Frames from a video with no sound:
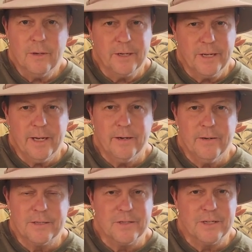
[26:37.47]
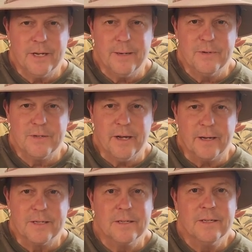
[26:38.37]
On Gettr, it's the same as
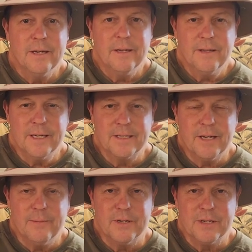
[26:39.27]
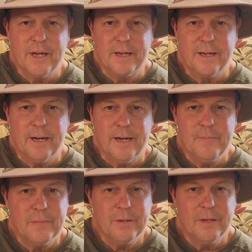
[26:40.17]
X that cybersec
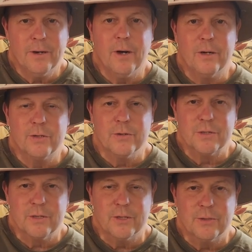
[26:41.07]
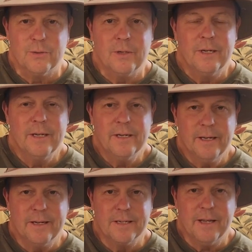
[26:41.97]
guy, and on Truth Social,
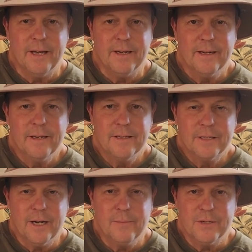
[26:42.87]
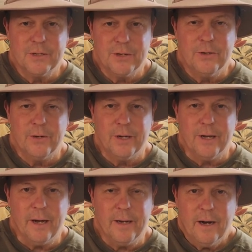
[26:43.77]
it is that cybersecurity
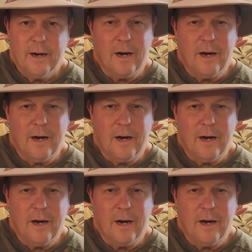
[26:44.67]
guy.